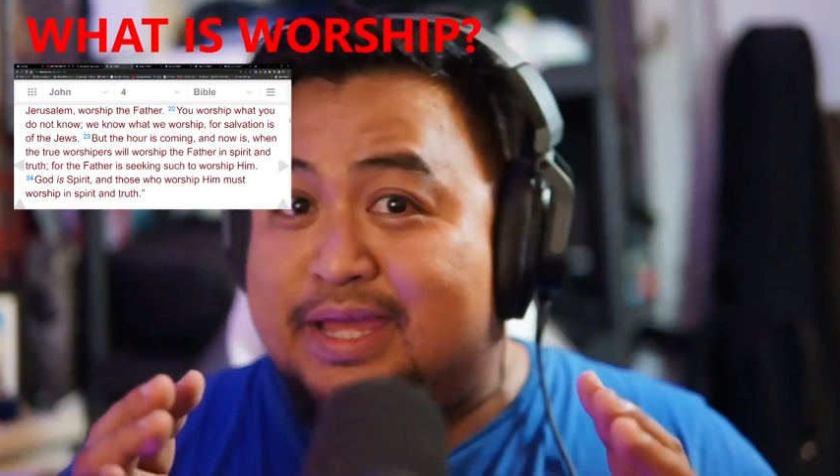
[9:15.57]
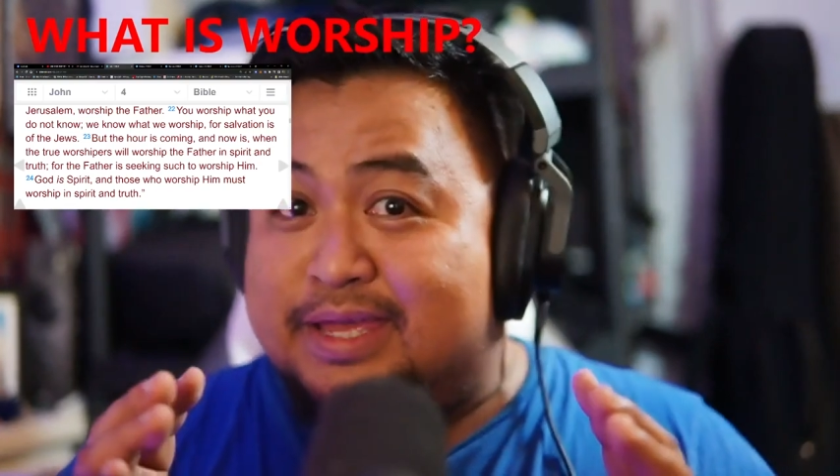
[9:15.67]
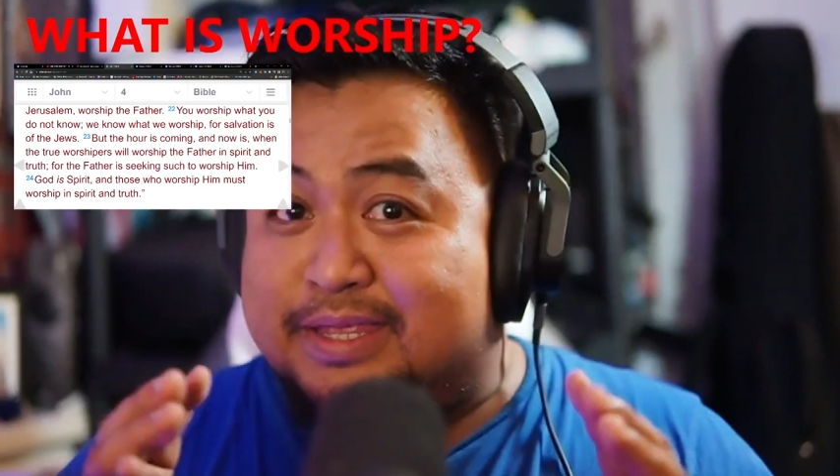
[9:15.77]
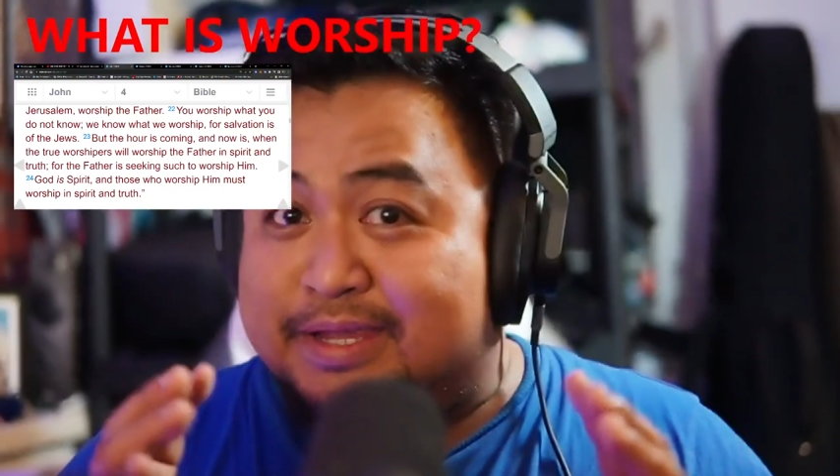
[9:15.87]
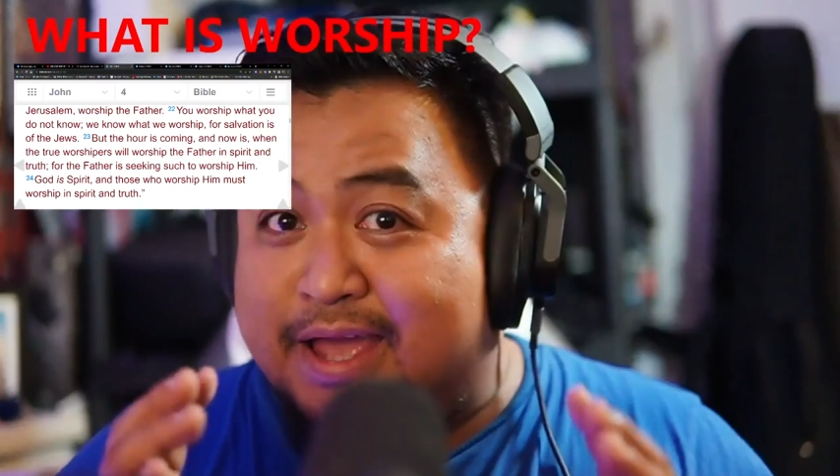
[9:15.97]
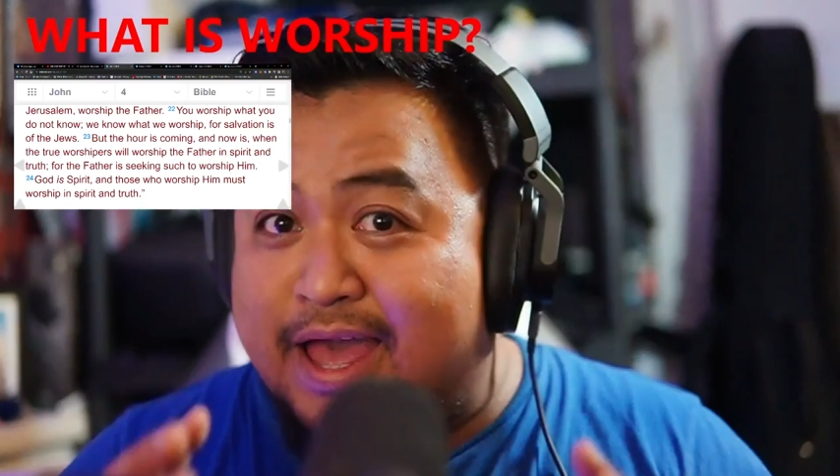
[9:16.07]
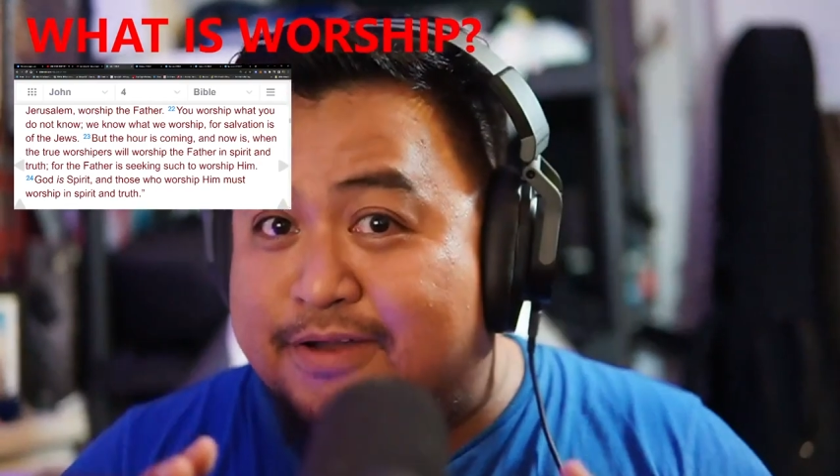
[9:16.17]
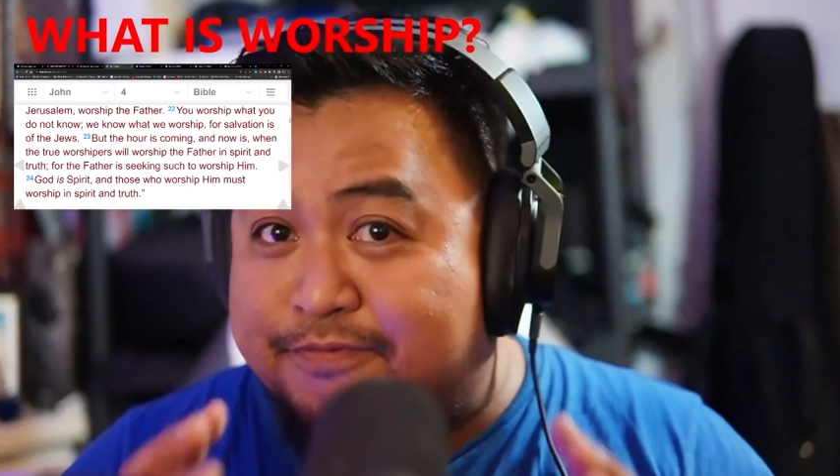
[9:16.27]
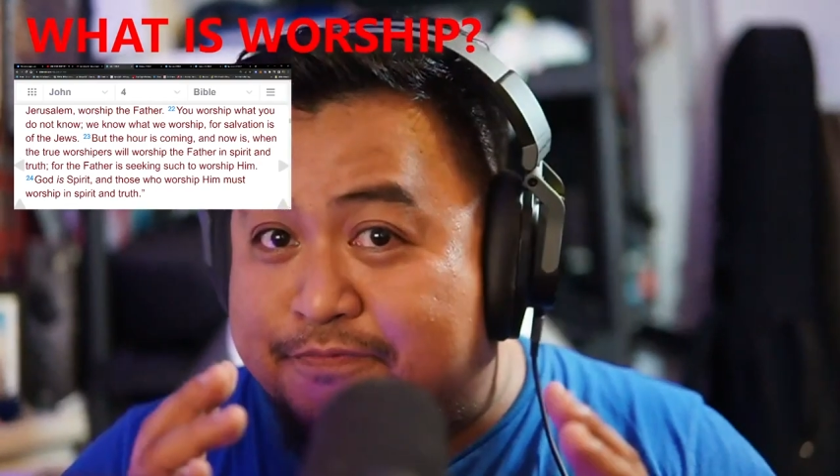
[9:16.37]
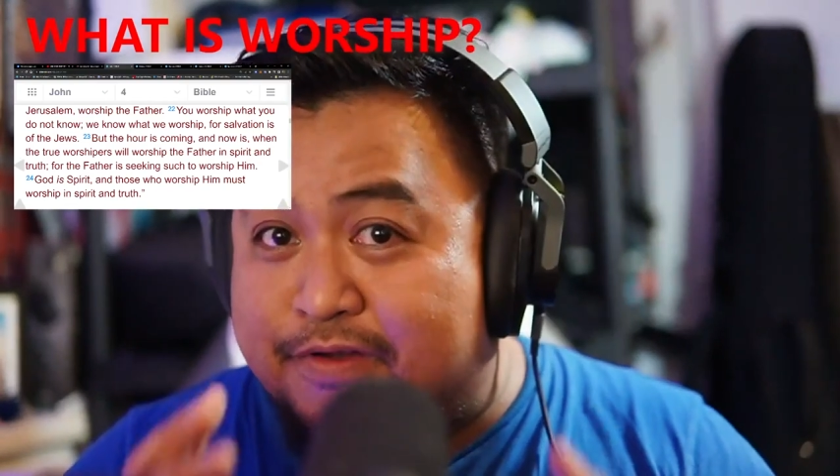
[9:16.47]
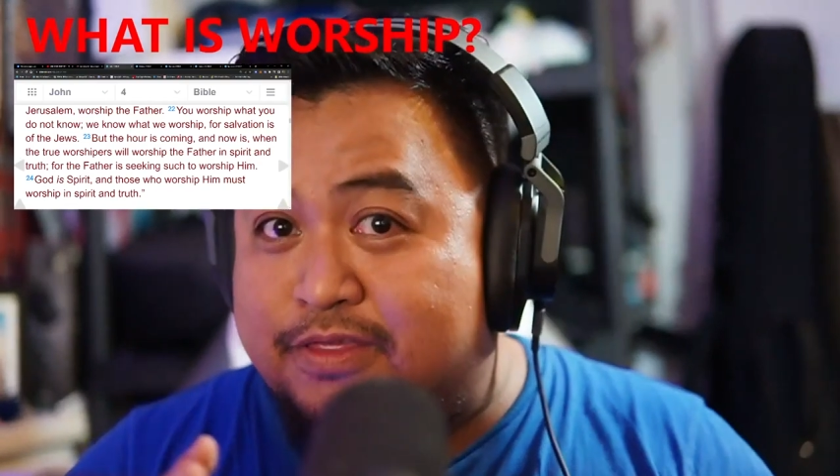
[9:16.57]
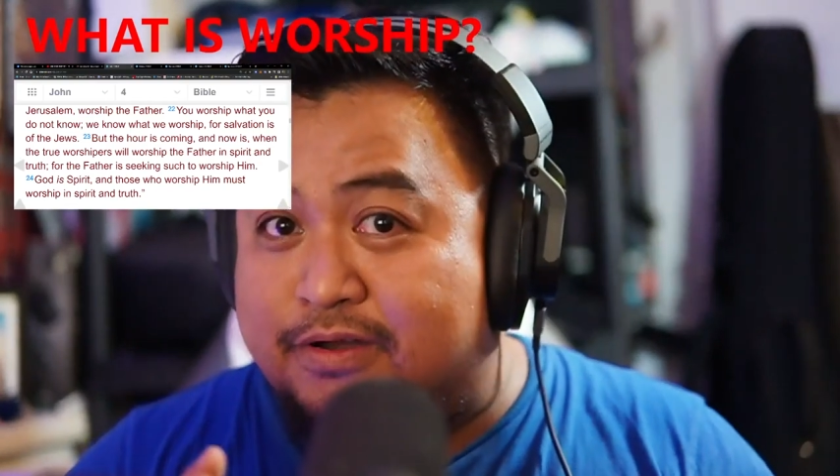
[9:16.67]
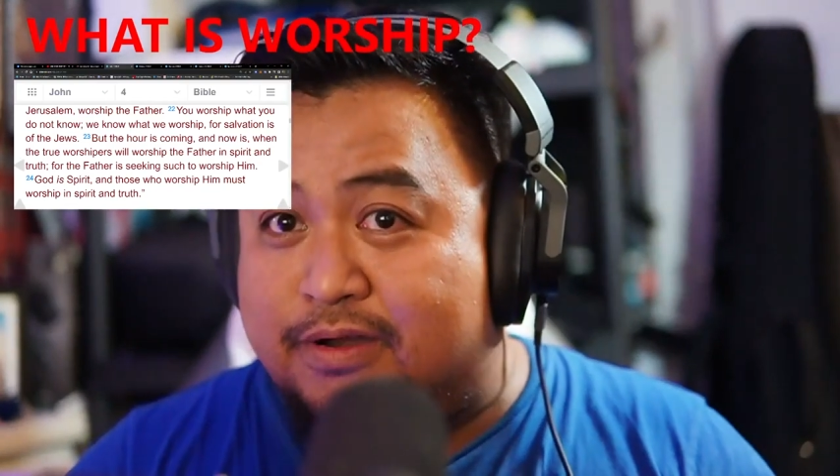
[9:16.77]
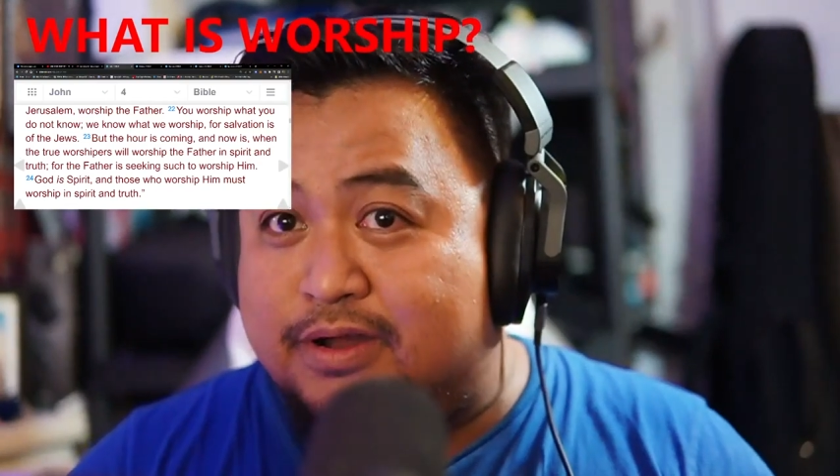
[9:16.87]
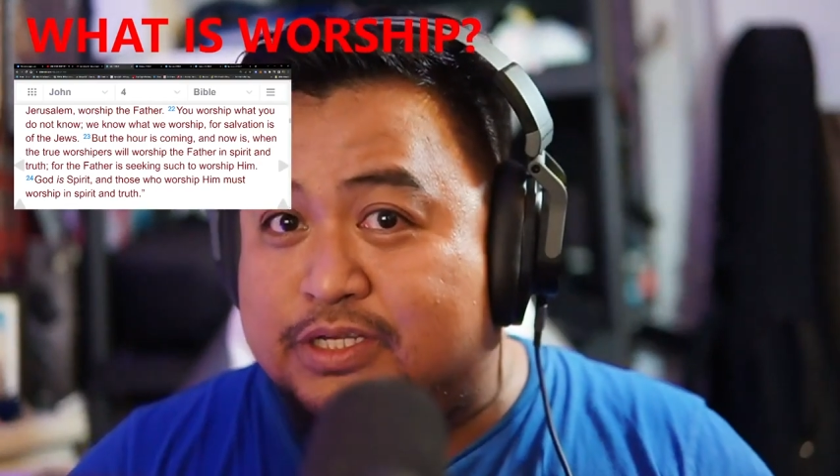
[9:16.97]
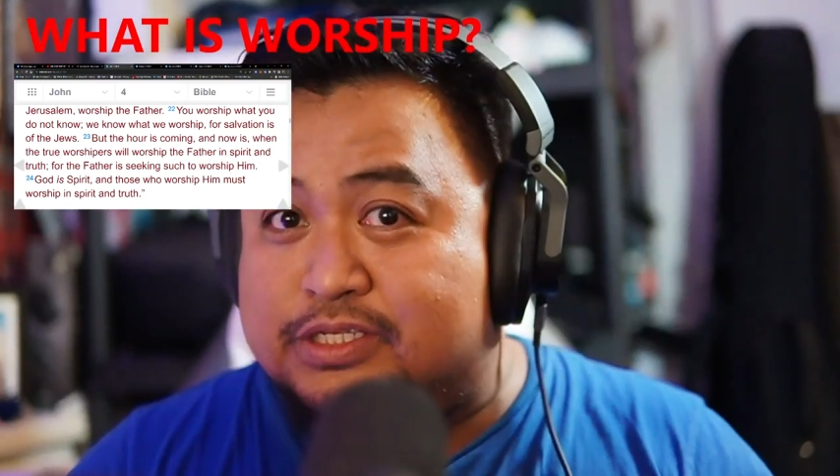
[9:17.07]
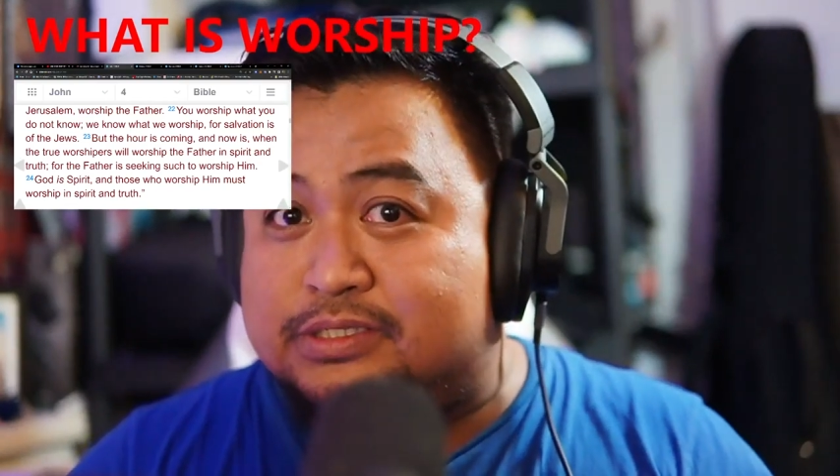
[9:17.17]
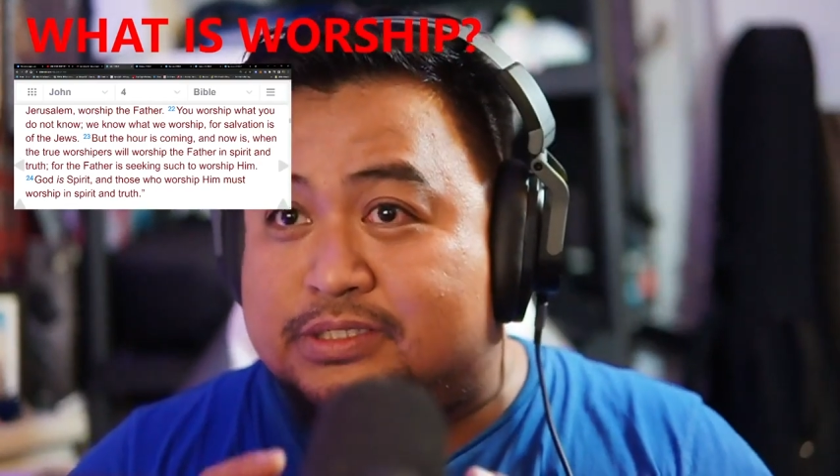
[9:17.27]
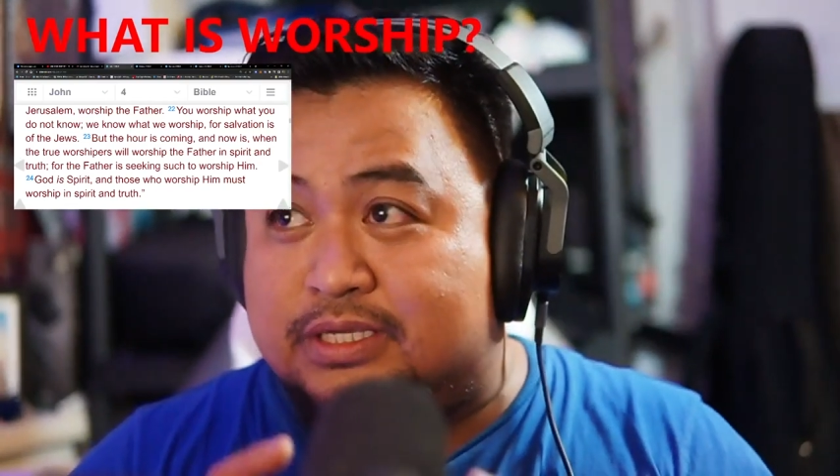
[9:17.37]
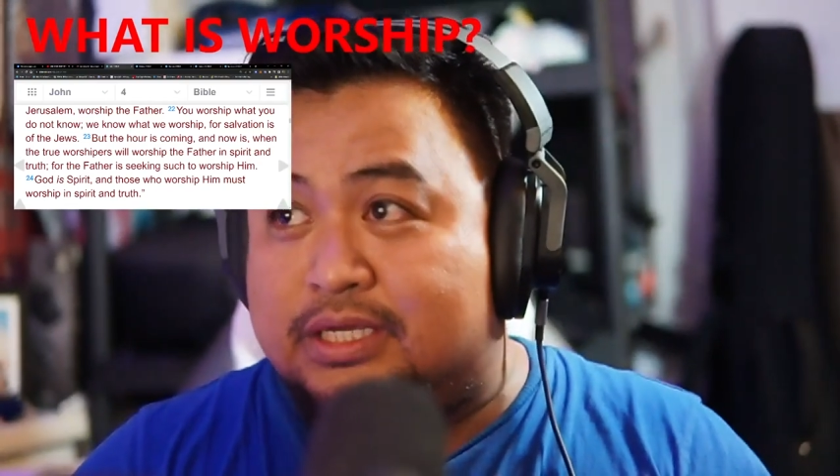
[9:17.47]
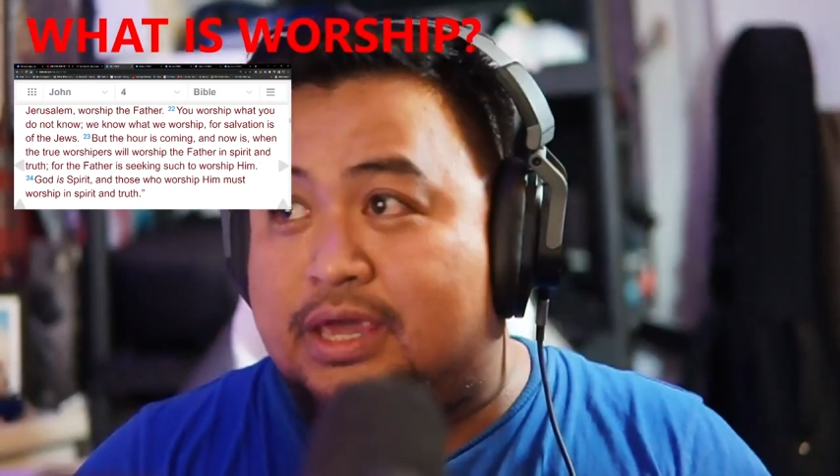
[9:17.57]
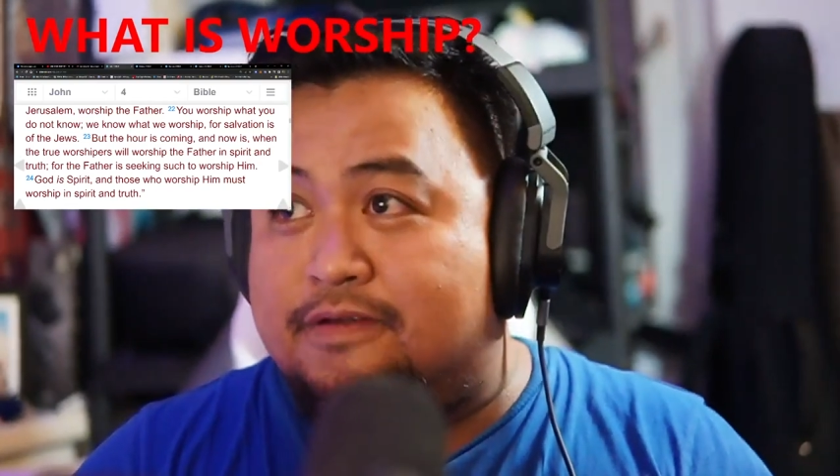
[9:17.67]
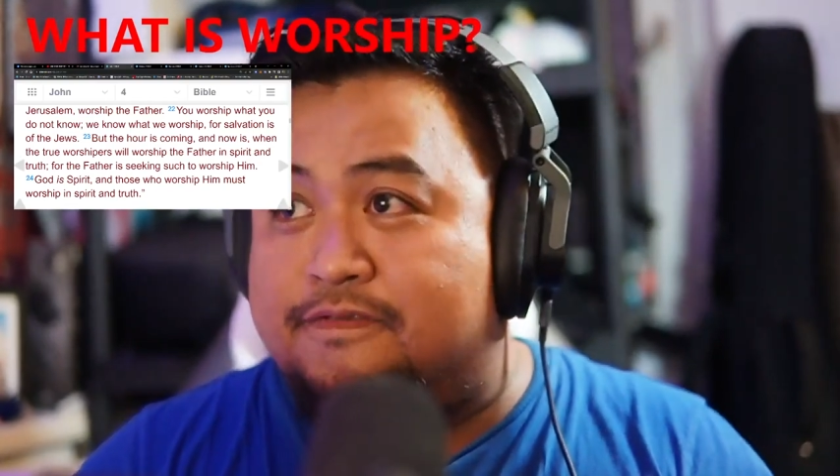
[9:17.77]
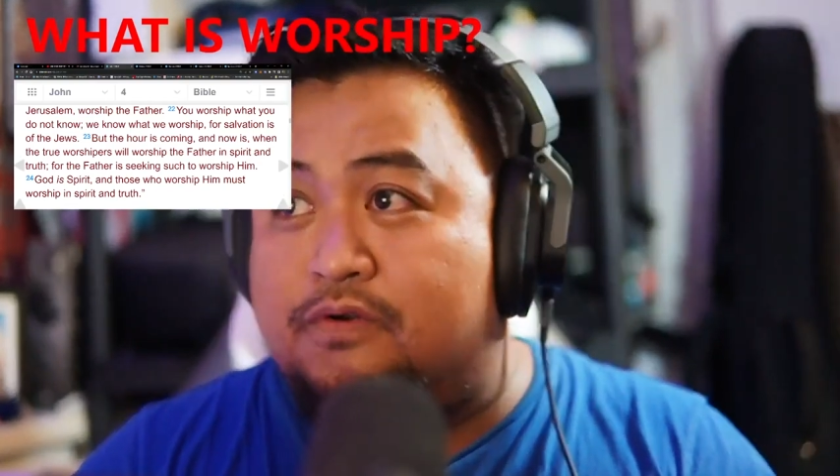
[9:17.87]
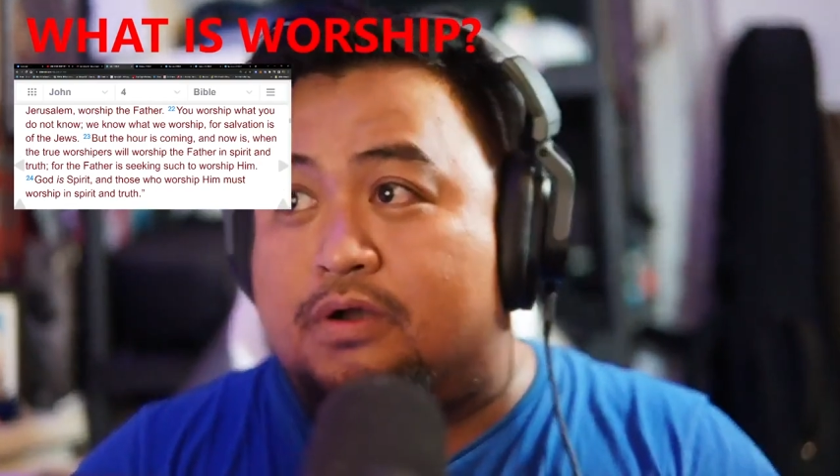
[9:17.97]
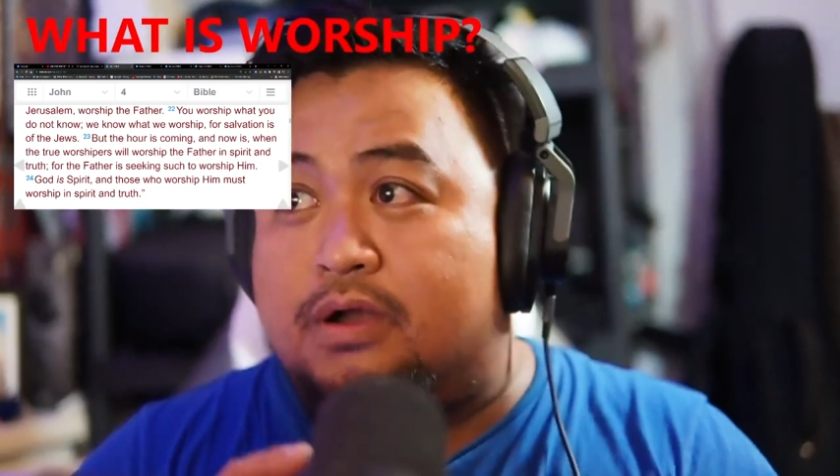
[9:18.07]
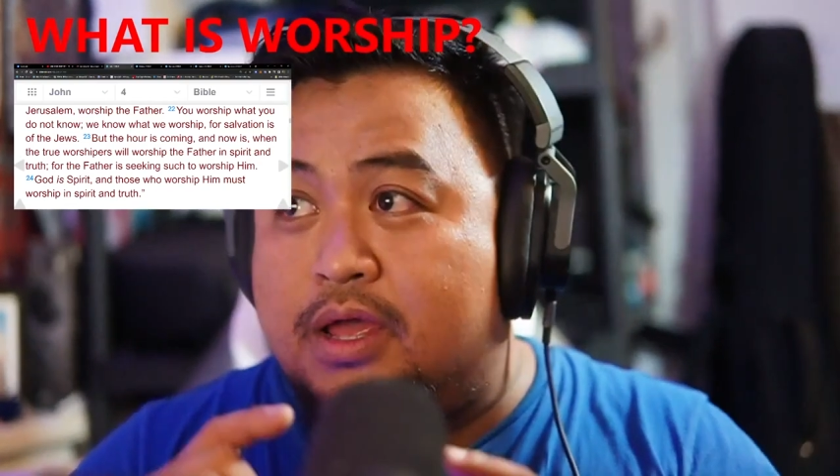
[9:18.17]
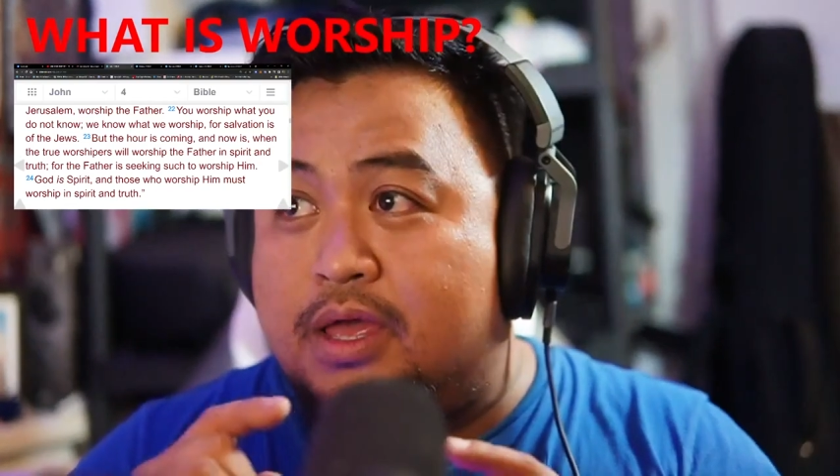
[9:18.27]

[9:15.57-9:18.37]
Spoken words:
the God, the Father, is seeking for